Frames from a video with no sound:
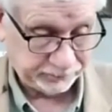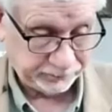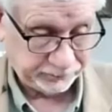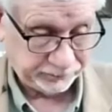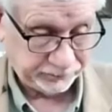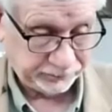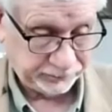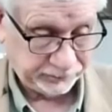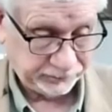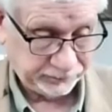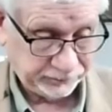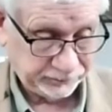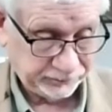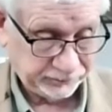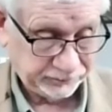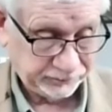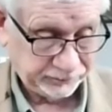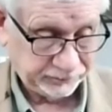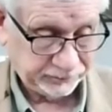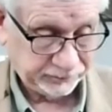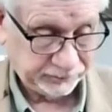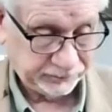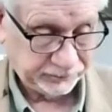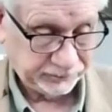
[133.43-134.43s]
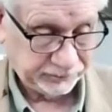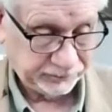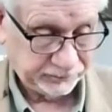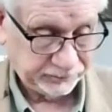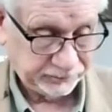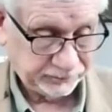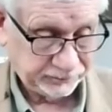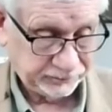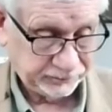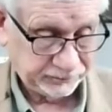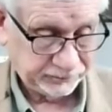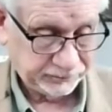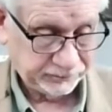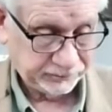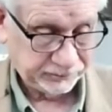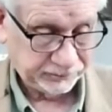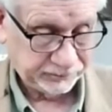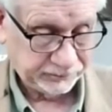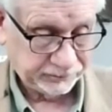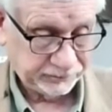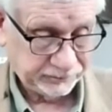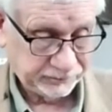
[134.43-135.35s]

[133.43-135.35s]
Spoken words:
(no one is talking)